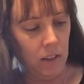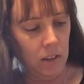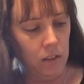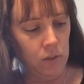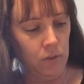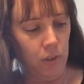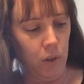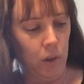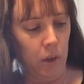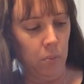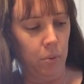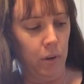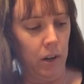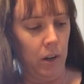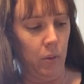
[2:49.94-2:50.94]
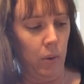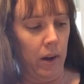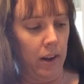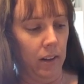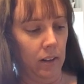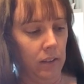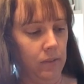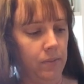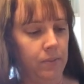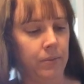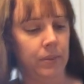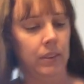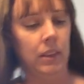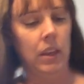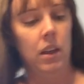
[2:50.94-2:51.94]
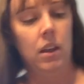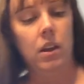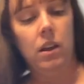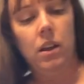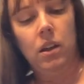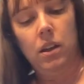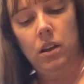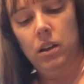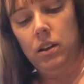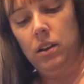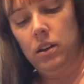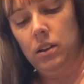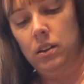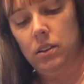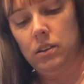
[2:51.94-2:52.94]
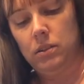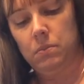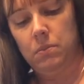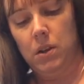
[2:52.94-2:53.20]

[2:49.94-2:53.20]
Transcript: It's floating pretty well. This